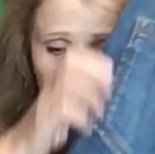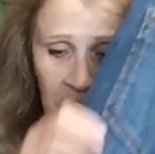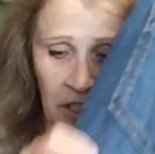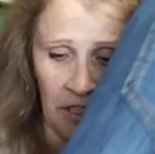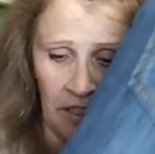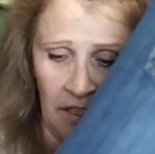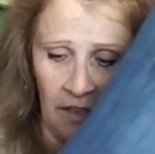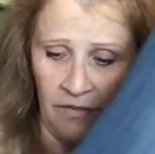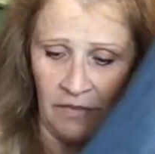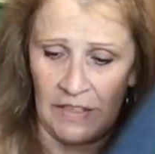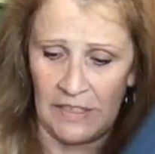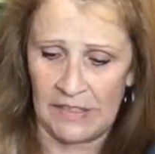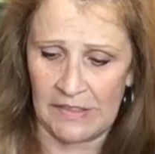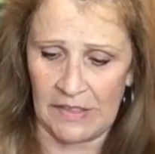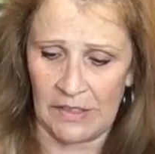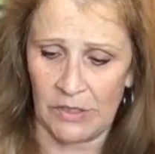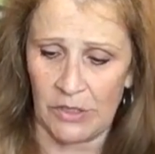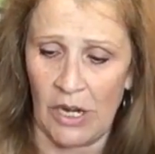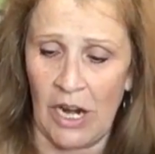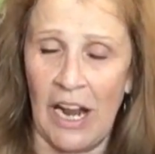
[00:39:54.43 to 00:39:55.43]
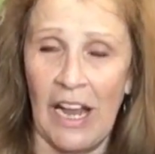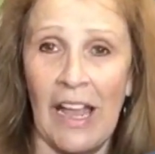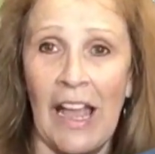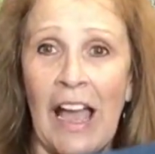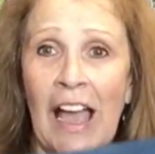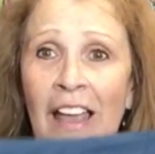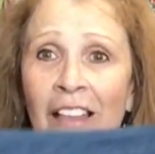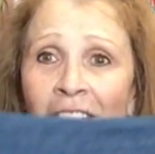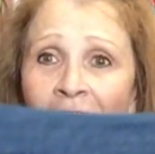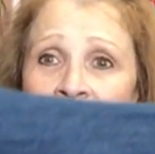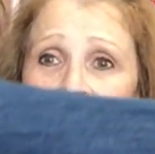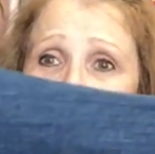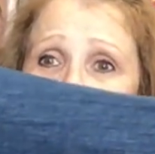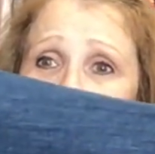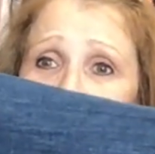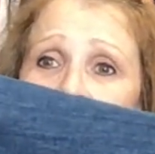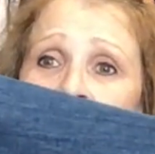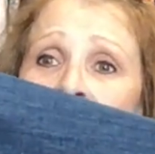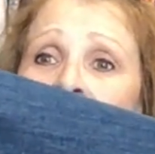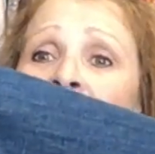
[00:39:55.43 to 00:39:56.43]
should give these a try. I
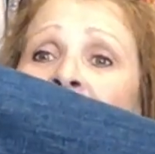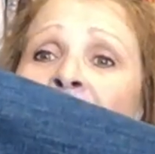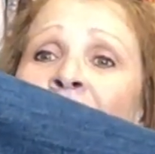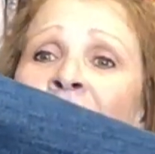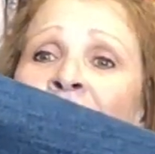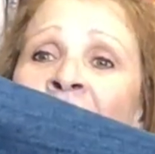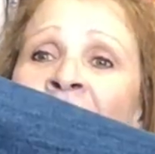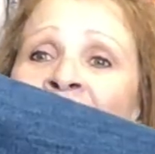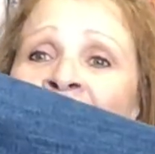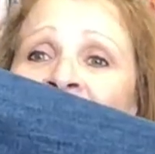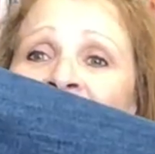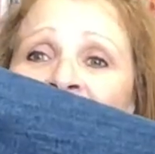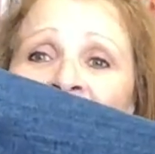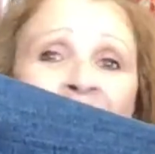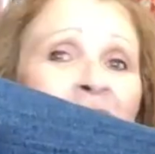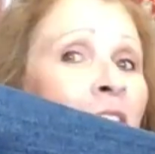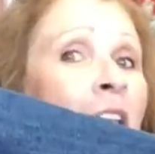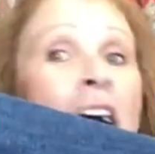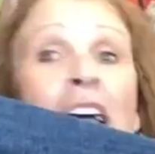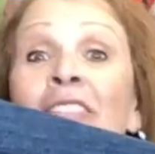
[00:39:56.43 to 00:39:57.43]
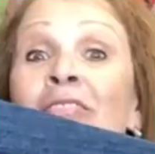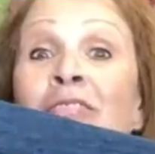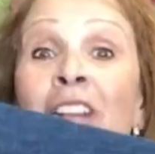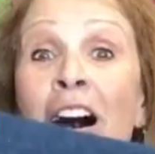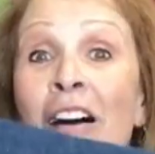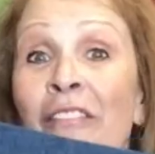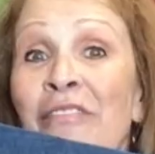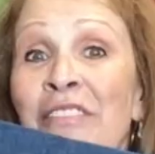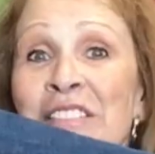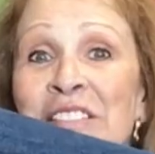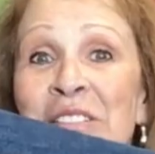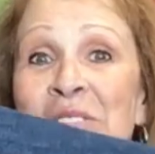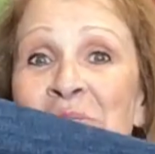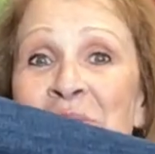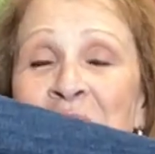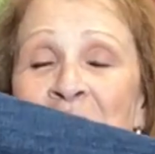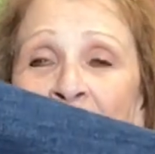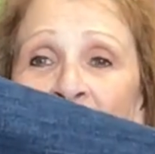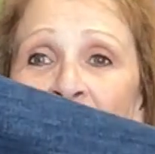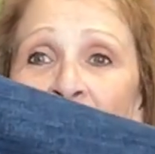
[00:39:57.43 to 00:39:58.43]
love the, I love the
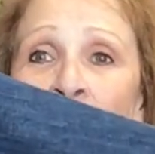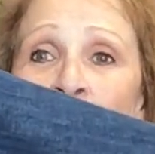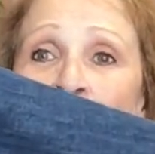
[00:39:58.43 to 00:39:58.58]
two-tone